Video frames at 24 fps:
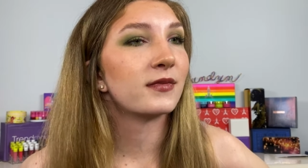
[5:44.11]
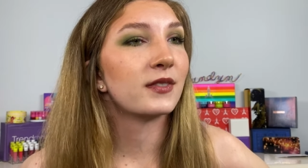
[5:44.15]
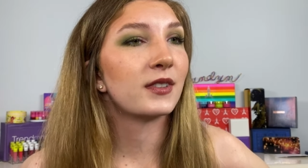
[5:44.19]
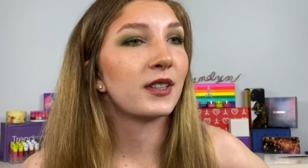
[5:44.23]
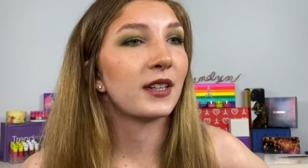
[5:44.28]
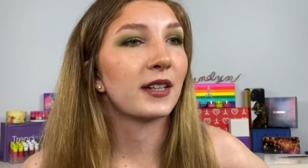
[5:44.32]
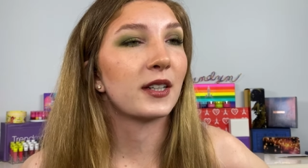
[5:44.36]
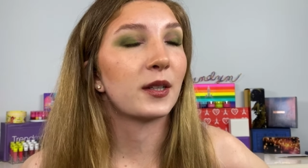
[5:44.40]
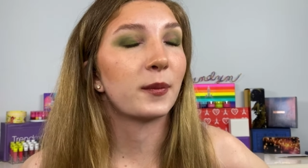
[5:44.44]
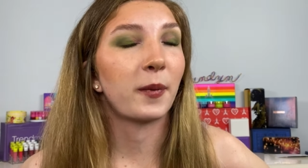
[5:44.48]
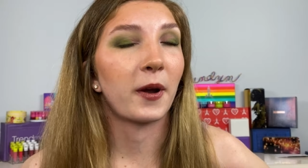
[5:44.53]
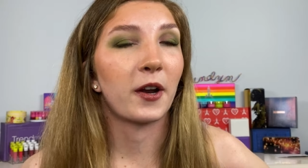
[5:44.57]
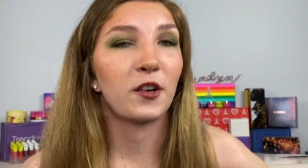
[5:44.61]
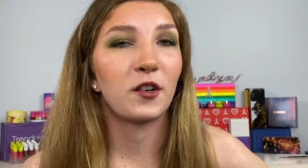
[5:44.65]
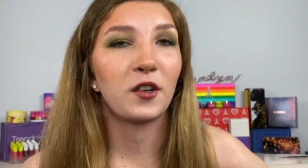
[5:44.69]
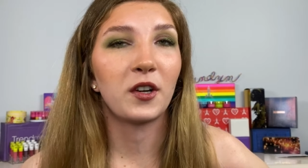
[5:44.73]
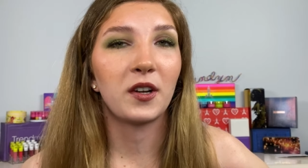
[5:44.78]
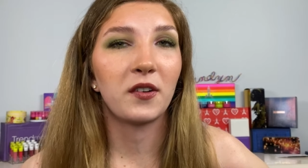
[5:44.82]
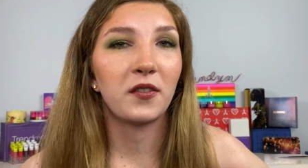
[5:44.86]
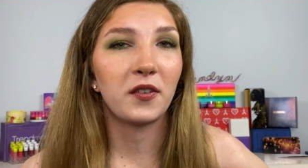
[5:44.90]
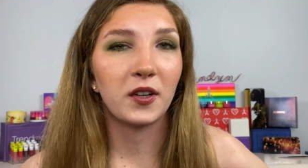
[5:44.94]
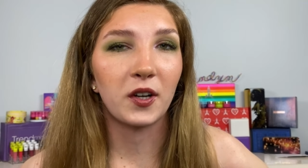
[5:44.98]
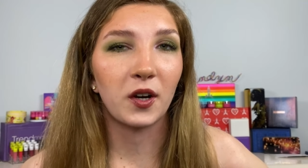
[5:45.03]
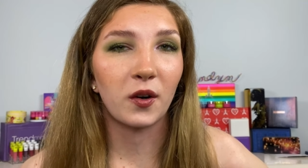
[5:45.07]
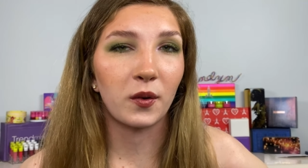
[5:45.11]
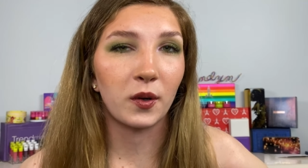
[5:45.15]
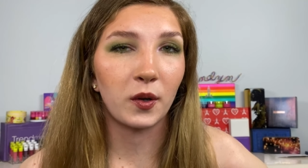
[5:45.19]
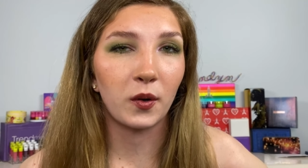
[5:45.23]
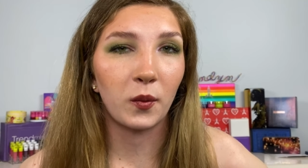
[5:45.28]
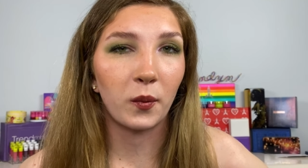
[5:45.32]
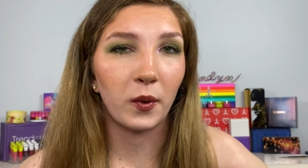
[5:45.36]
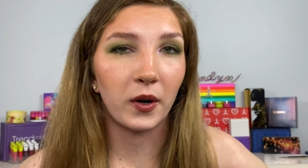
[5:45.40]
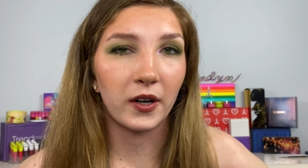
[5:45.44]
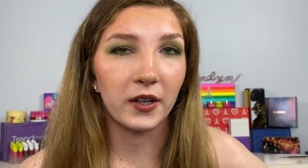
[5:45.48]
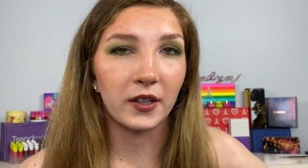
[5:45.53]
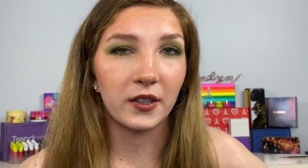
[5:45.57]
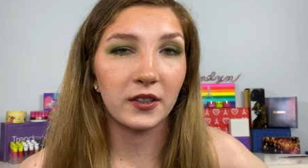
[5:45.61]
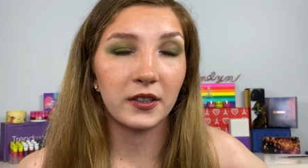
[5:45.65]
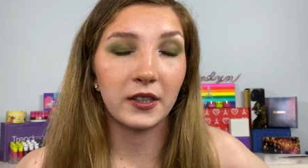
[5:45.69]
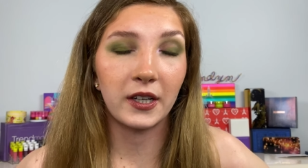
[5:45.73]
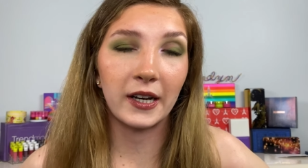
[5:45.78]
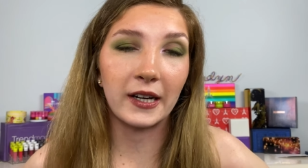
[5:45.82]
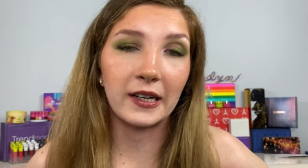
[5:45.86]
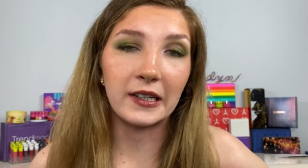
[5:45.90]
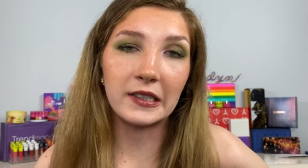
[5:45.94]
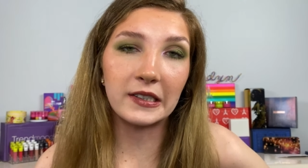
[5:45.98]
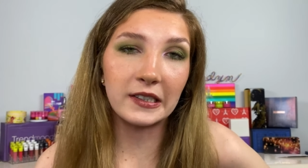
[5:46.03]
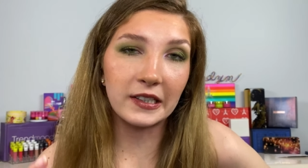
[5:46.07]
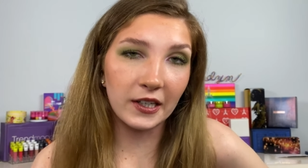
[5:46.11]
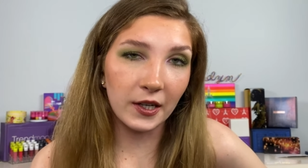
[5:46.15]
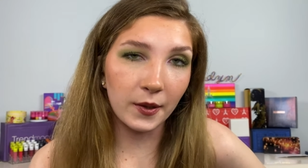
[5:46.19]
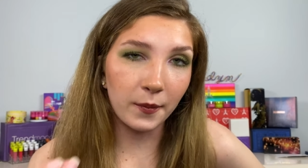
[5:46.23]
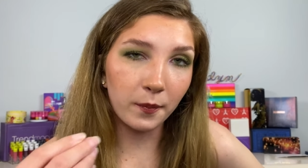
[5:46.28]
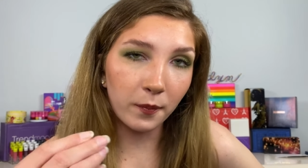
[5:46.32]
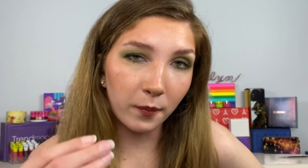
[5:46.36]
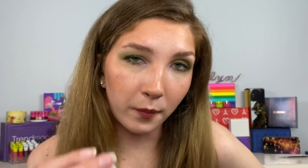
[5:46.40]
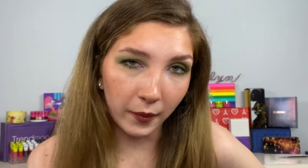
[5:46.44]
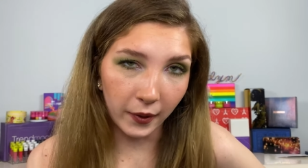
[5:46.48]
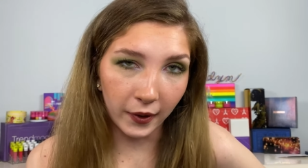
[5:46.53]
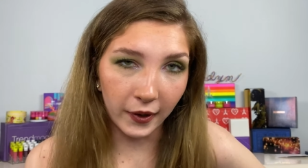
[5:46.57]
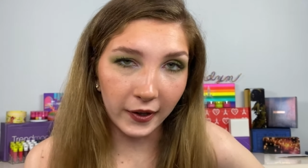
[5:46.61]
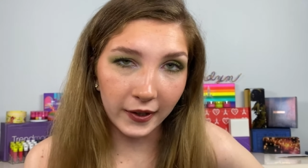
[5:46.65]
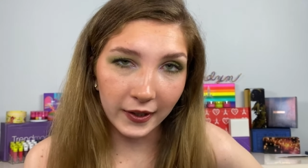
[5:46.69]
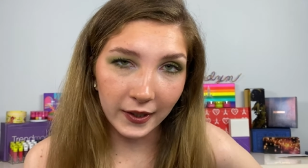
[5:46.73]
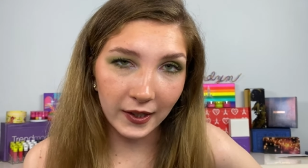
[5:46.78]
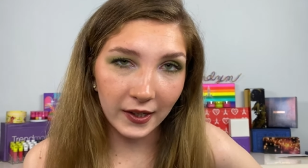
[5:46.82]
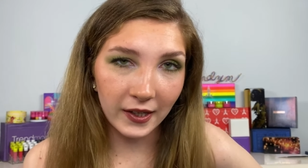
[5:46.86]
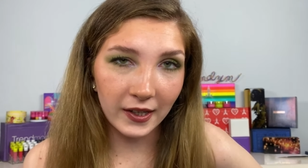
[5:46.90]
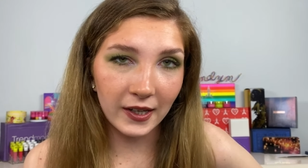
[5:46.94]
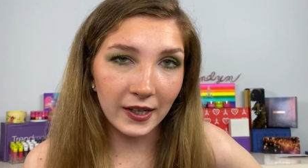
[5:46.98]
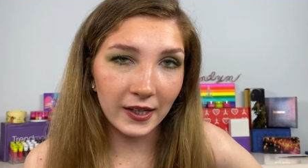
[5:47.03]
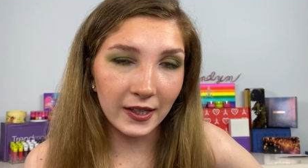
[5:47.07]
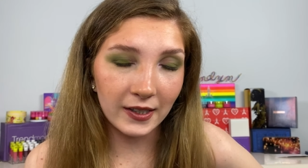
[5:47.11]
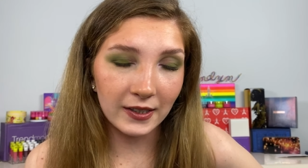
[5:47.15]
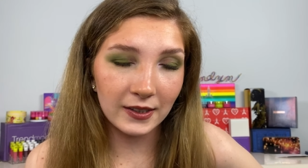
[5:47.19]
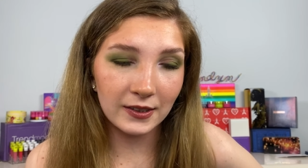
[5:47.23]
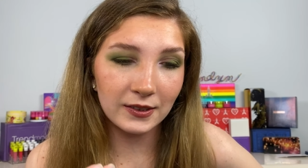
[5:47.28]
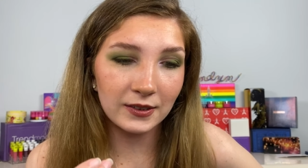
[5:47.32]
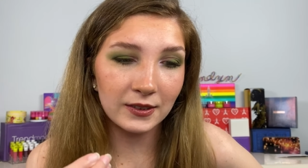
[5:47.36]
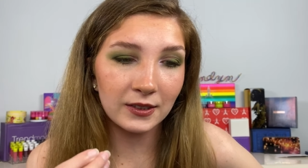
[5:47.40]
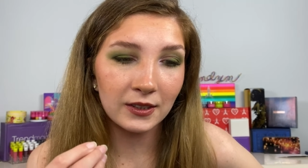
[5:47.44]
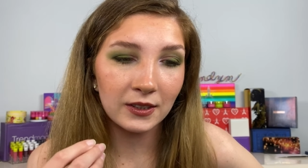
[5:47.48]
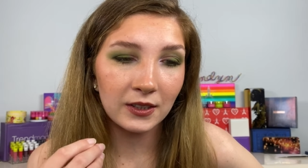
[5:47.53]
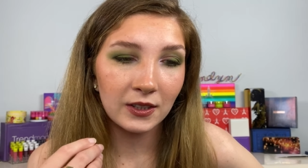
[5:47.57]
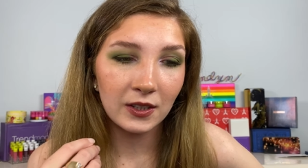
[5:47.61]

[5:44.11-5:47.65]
especially if you don't want to wear those like deep burgundies